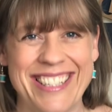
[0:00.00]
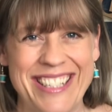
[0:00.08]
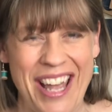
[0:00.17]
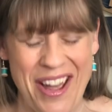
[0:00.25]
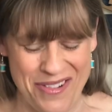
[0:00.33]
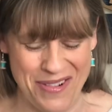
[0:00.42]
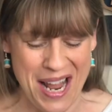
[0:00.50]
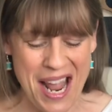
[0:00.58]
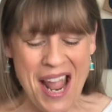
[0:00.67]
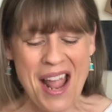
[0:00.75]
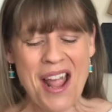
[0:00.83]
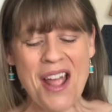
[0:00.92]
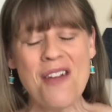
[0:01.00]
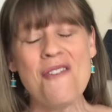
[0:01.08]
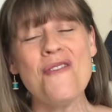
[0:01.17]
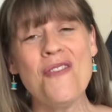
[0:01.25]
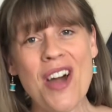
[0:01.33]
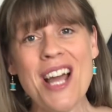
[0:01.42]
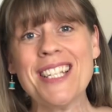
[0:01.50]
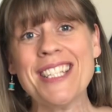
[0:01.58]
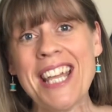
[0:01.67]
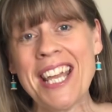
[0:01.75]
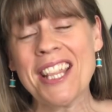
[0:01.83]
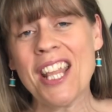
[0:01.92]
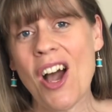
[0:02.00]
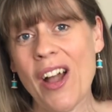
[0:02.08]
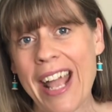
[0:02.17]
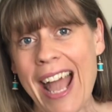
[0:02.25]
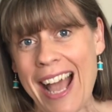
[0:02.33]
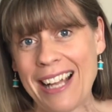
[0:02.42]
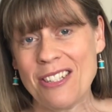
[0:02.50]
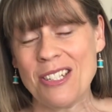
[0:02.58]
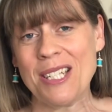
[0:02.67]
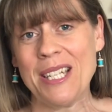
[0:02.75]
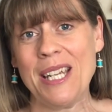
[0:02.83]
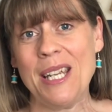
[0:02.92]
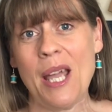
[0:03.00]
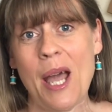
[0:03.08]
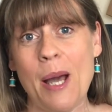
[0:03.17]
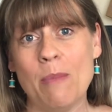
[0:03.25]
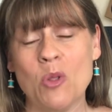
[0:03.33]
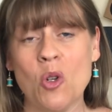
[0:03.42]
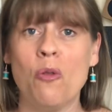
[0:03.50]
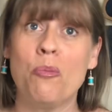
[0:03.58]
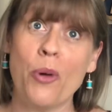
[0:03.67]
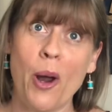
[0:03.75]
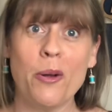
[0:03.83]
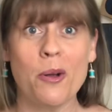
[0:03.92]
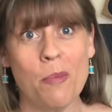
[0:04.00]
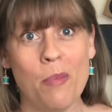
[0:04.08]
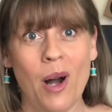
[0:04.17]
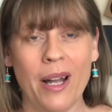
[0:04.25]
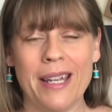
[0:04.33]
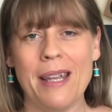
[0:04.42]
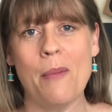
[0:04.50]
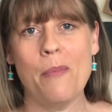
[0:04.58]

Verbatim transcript: so first thing that I actually um, sort of broke my